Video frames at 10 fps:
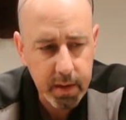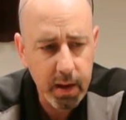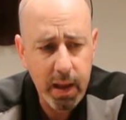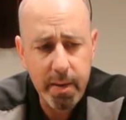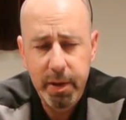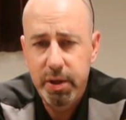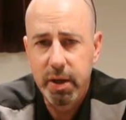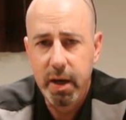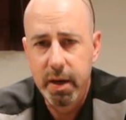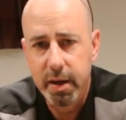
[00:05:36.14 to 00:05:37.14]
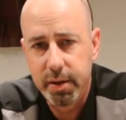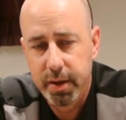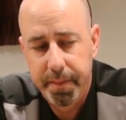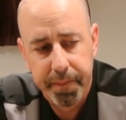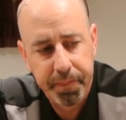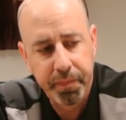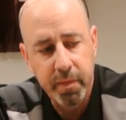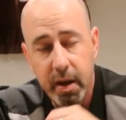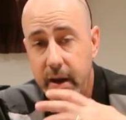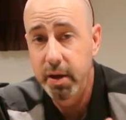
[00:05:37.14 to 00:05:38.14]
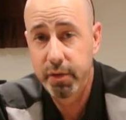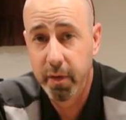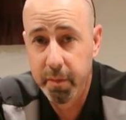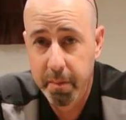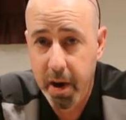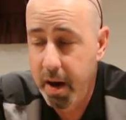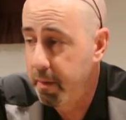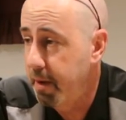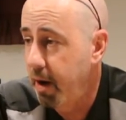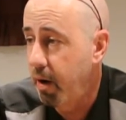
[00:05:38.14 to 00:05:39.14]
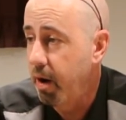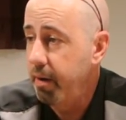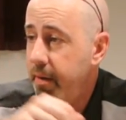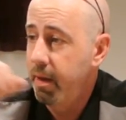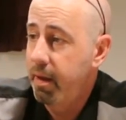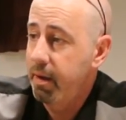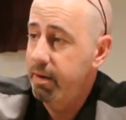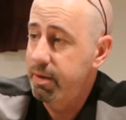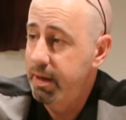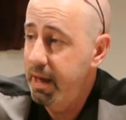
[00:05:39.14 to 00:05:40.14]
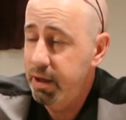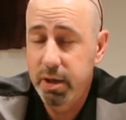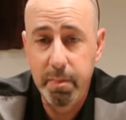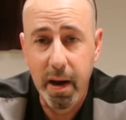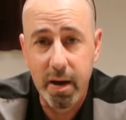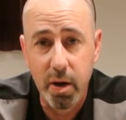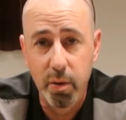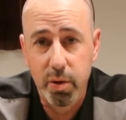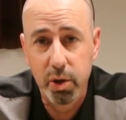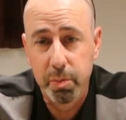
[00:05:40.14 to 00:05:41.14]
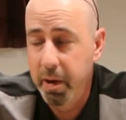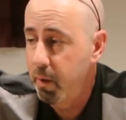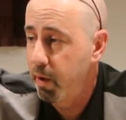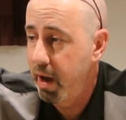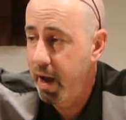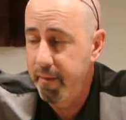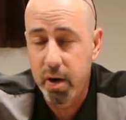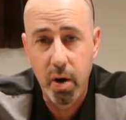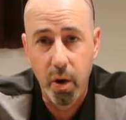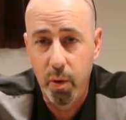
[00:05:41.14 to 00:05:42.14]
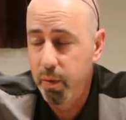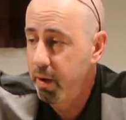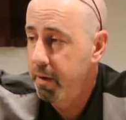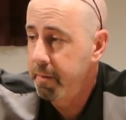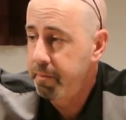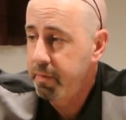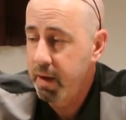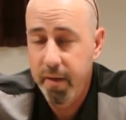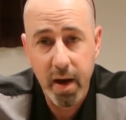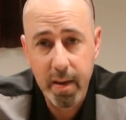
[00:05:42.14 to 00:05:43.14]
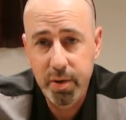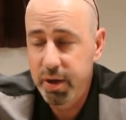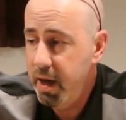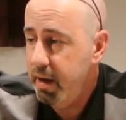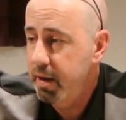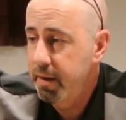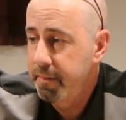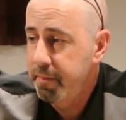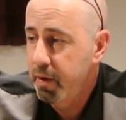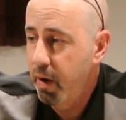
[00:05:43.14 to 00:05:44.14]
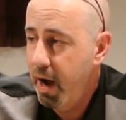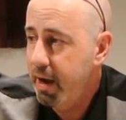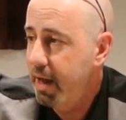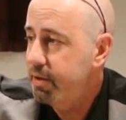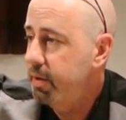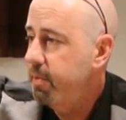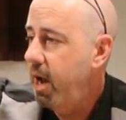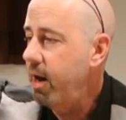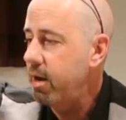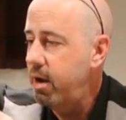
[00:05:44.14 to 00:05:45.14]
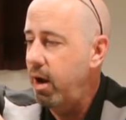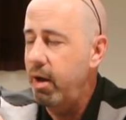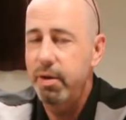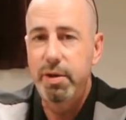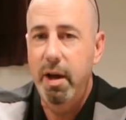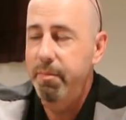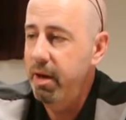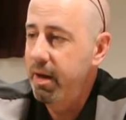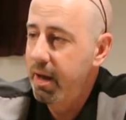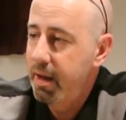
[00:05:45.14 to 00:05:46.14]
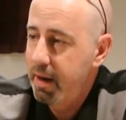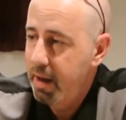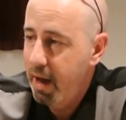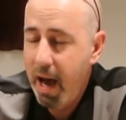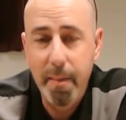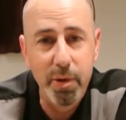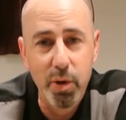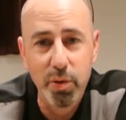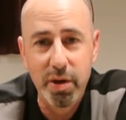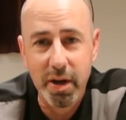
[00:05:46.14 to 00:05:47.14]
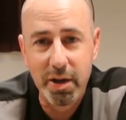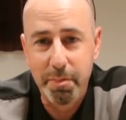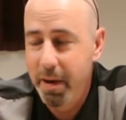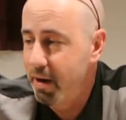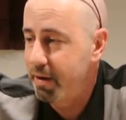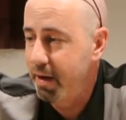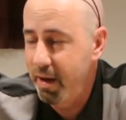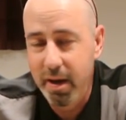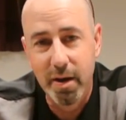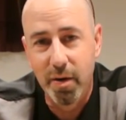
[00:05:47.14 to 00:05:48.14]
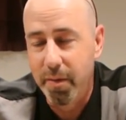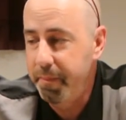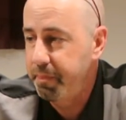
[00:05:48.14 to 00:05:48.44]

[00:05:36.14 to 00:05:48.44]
Let me say this, and this is from the bottom of my heart, because this is my go-to spirit when I have a cold. If I'm sick, or I got some kind of cut or something, I'm using this spirit to heal.